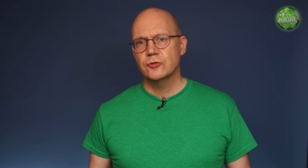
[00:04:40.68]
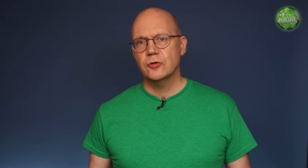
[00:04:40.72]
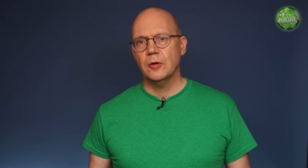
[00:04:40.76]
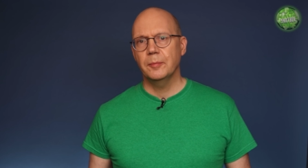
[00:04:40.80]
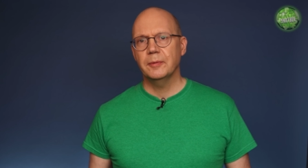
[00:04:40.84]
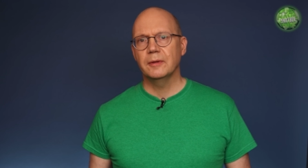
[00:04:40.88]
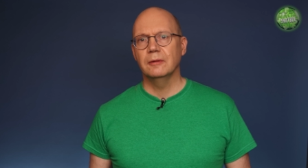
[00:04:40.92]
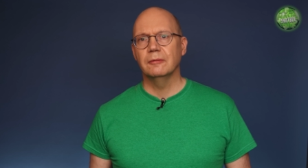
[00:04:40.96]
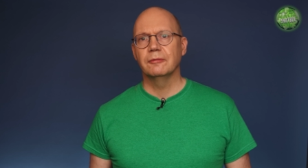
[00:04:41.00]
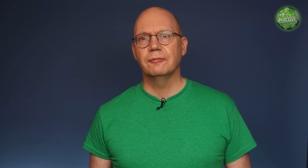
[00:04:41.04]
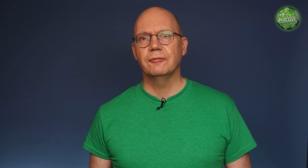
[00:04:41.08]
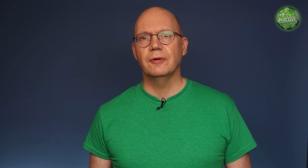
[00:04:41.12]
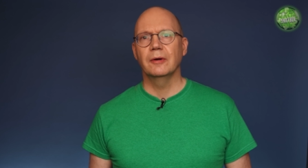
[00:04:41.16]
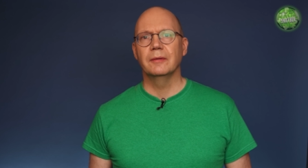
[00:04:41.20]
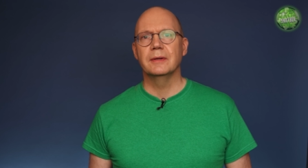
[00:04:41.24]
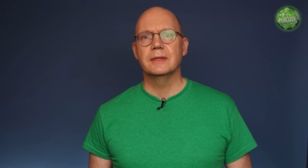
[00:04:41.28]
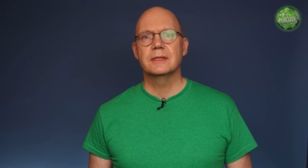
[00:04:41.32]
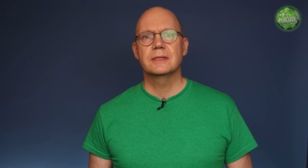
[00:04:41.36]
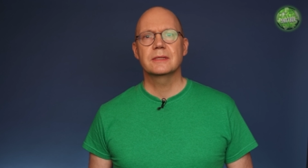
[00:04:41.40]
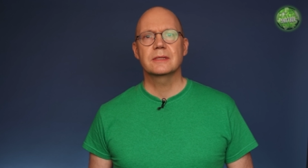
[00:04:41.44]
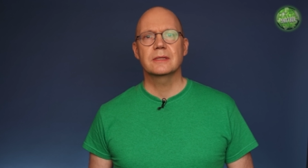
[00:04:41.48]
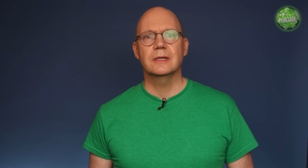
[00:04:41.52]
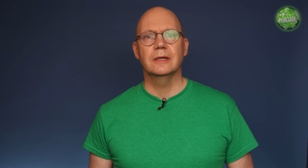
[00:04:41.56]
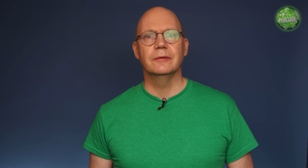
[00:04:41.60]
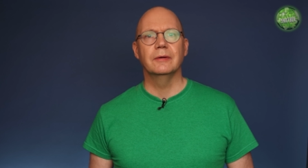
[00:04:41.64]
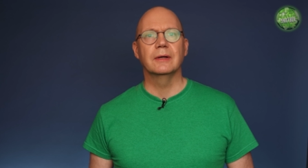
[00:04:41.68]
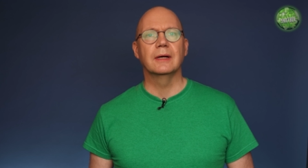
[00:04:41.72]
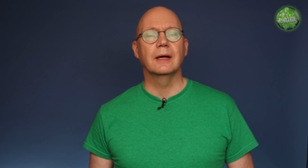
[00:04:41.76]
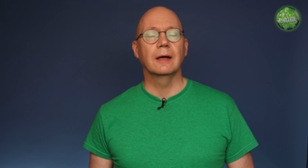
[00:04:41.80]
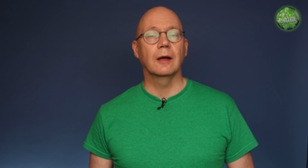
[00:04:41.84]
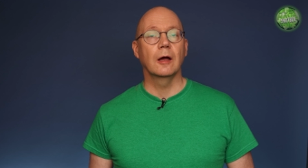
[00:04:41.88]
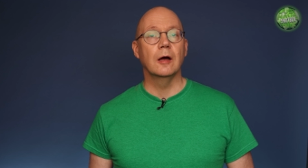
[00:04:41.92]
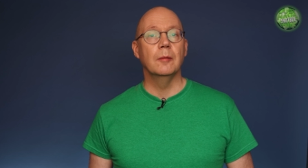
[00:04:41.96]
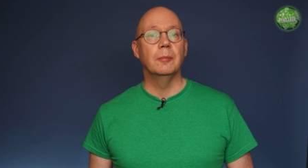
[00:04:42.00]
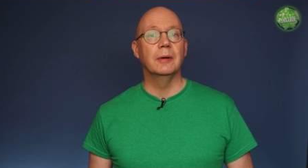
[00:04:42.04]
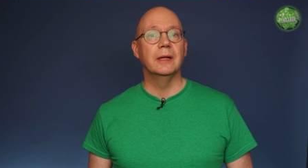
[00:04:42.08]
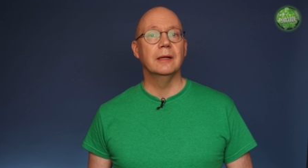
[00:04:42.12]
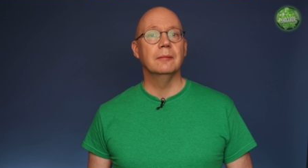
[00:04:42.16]
Tropical forests are a
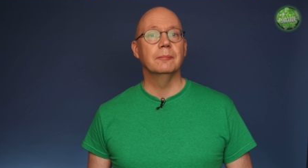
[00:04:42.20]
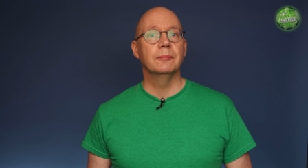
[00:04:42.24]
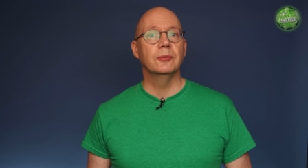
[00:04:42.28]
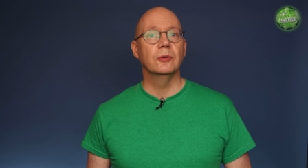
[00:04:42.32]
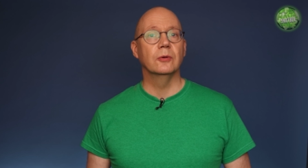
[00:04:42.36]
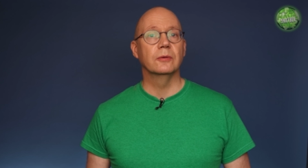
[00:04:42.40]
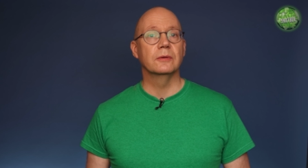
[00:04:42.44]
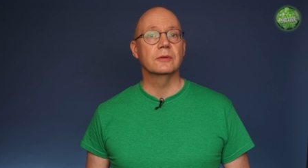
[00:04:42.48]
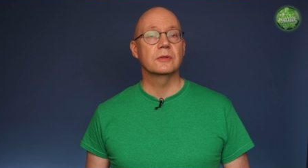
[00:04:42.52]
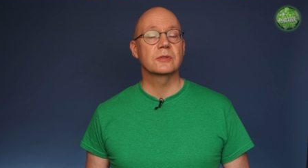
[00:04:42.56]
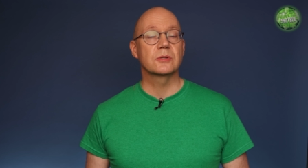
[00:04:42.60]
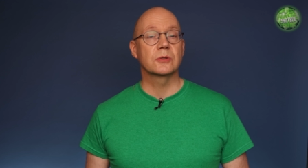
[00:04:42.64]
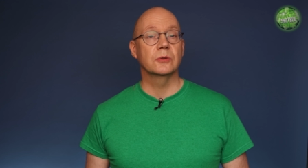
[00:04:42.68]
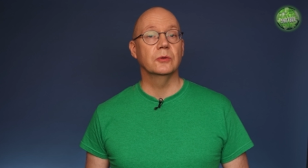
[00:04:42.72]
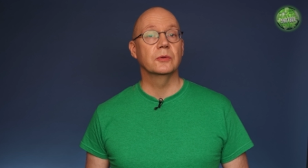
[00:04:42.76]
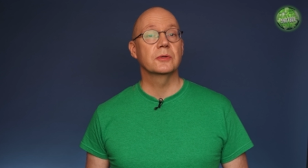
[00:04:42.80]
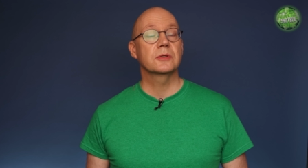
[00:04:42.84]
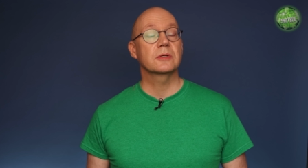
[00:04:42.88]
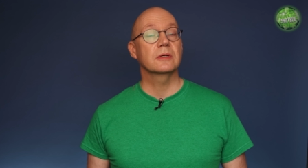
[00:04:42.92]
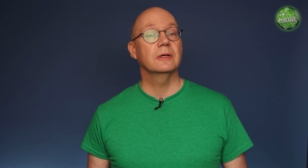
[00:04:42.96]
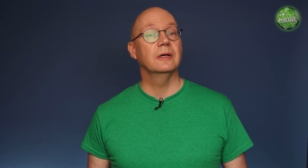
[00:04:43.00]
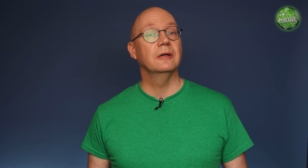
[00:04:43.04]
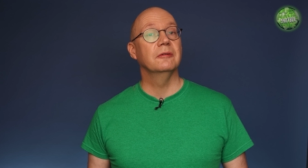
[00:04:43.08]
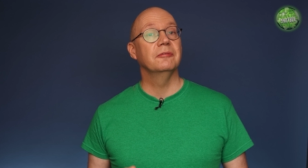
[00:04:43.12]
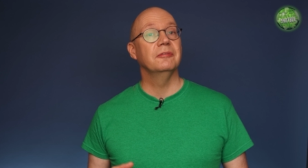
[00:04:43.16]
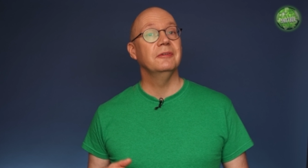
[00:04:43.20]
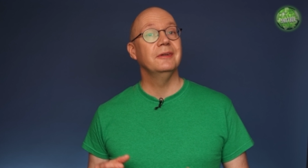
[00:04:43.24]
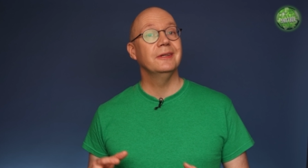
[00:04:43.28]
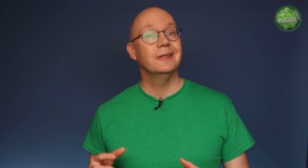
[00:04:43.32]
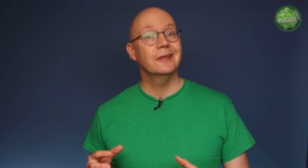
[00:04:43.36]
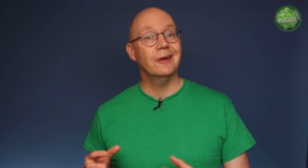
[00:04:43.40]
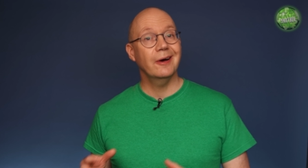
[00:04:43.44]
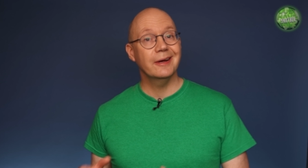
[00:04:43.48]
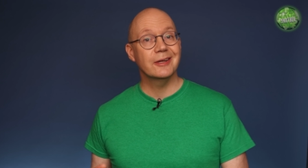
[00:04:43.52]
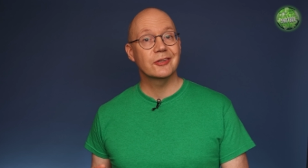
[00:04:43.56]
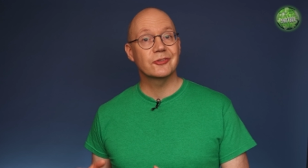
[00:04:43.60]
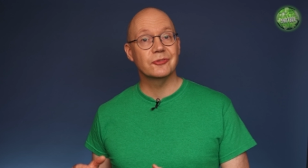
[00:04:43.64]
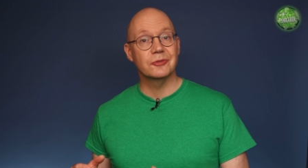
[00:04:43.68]
globally important source of
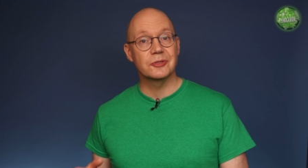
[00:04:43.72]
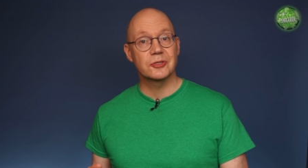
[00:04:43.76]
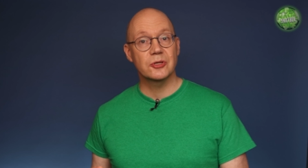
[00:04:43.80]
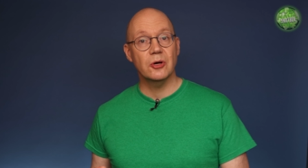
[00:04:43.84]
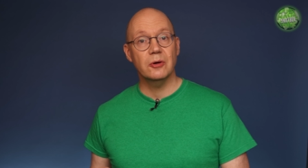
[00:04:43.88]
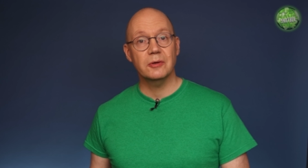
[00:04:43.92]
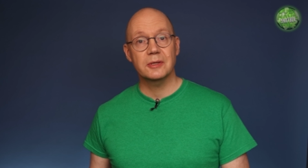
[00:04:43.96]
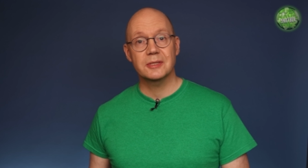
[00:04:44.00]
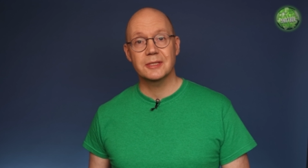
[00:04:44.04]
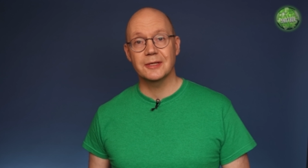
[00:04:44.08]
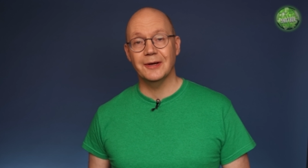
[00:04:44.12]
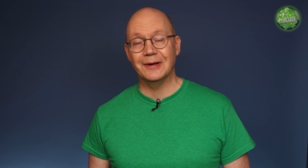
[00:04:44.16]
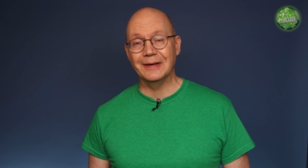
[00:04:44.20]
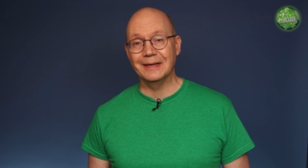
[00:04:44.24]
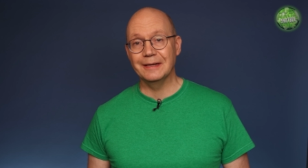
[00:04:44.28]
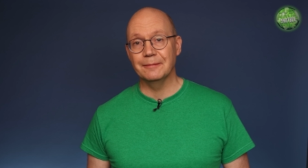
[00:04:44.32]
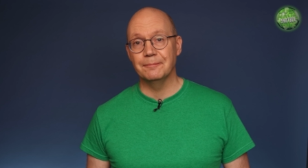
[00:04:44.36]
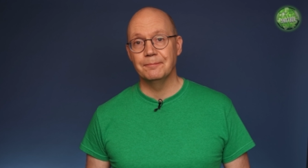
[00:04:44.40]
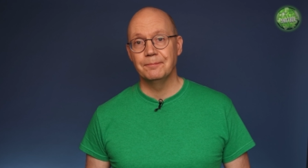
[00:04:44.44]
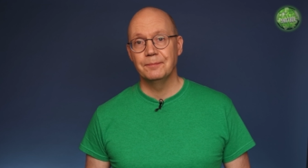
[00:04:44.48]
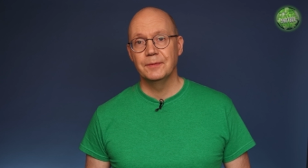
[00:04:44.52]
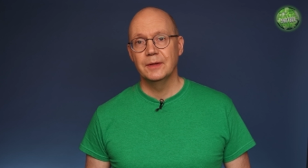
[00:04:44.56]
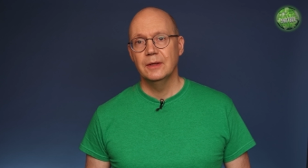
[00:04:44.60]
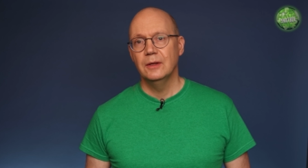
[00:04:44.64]
nitrous oxide.